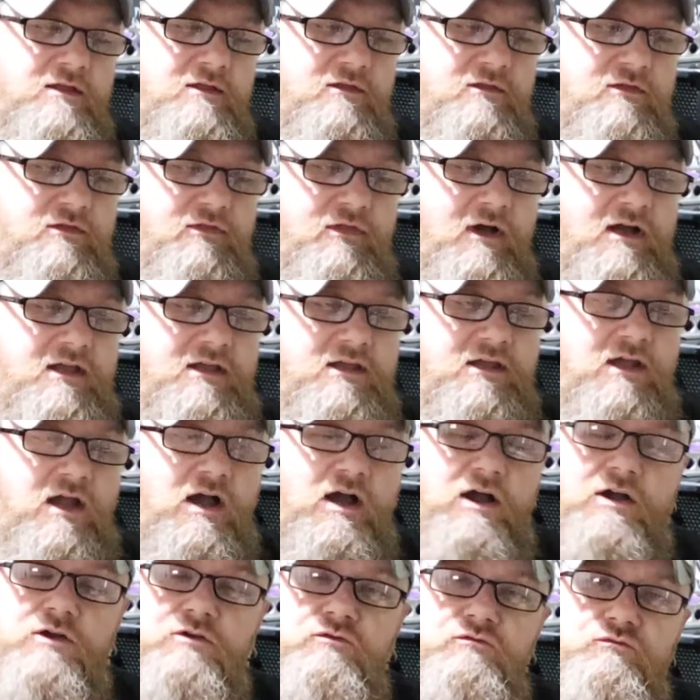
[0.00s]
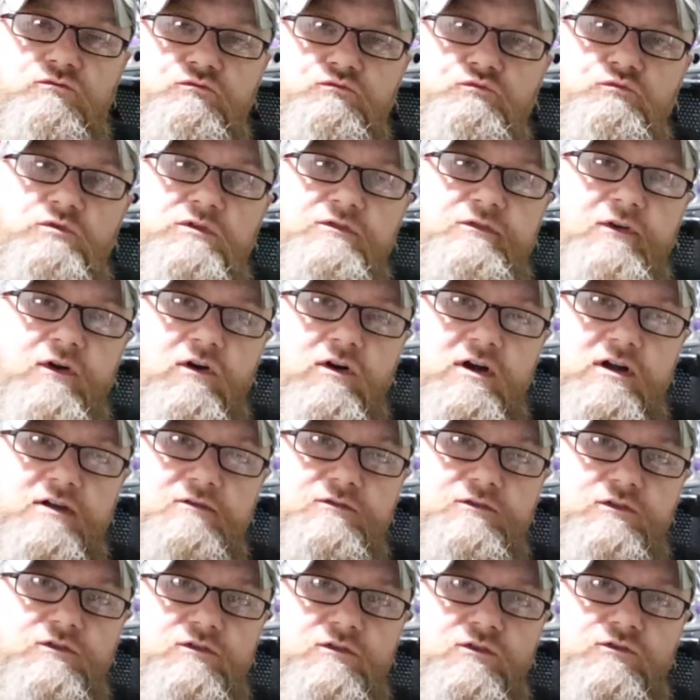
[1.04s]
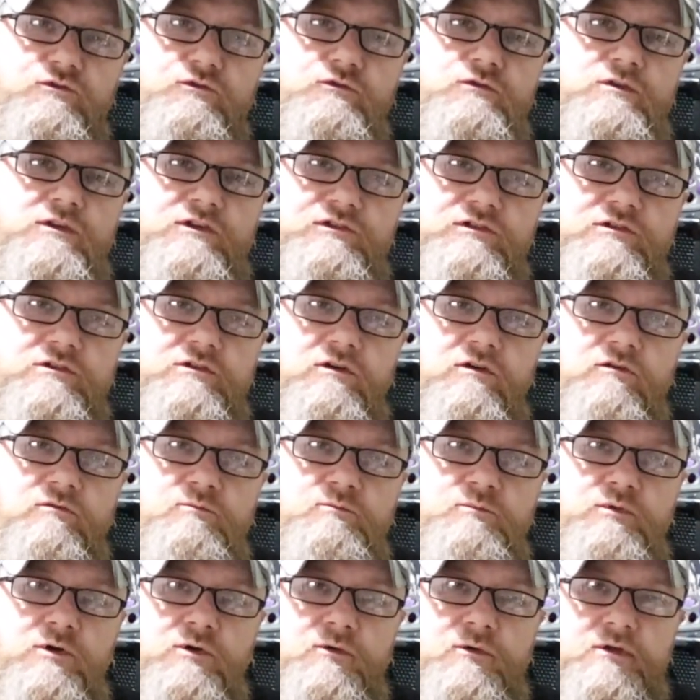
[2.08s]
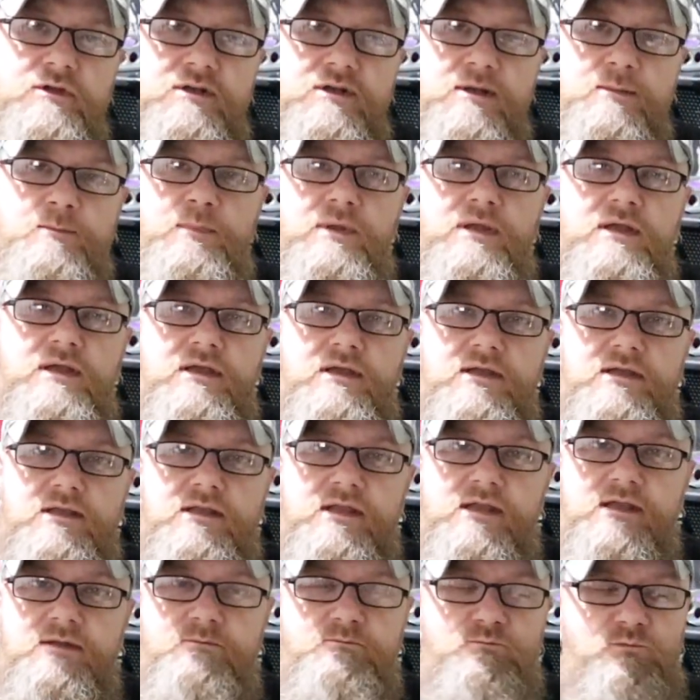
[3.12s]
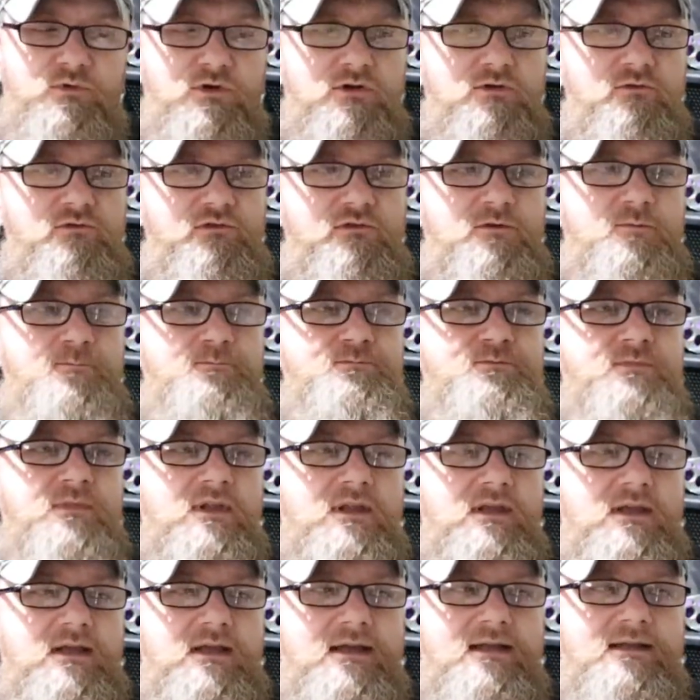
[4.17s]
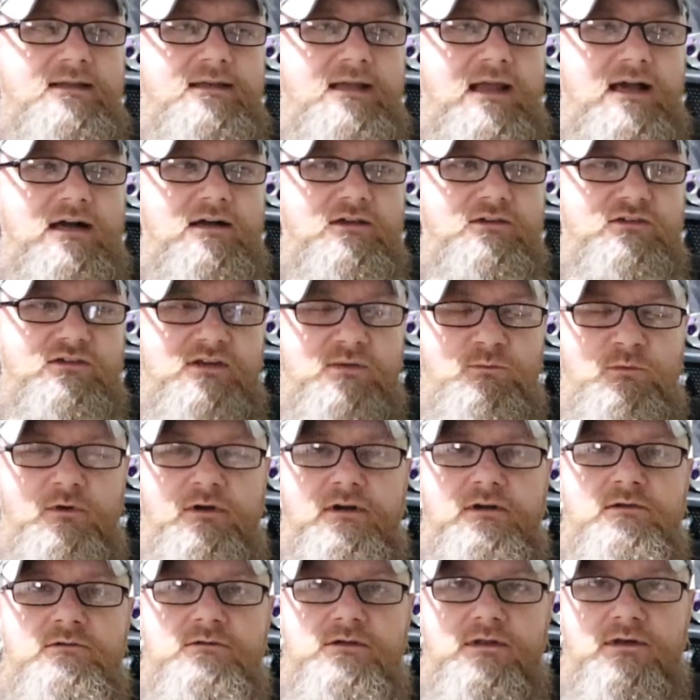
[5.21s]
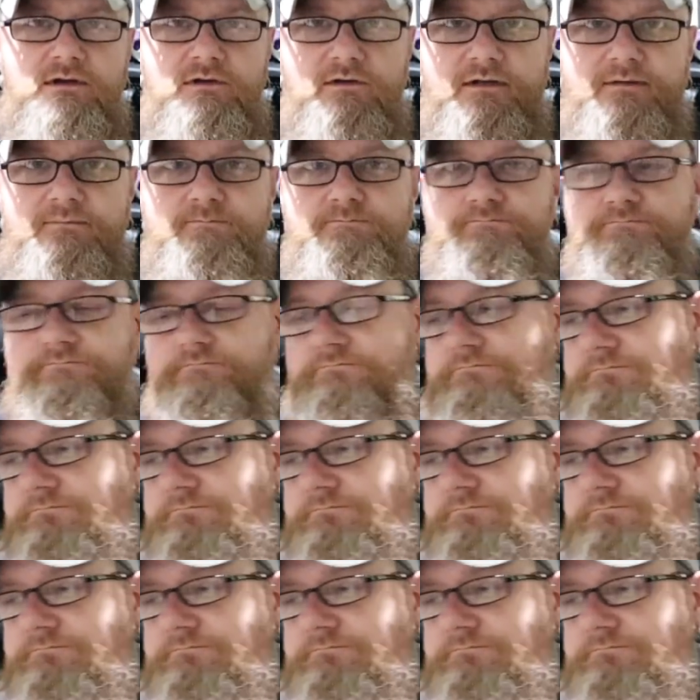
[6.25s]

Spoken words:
They revived the tradition of brewing beer in Bruges. Now, somewhere along the line,